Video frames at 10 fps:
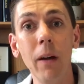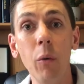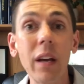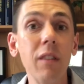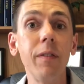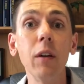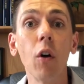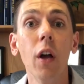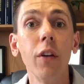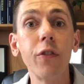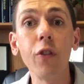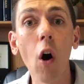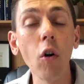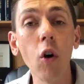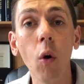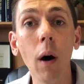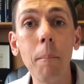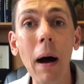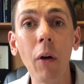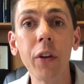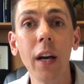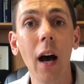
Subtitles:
We can feel sorrow about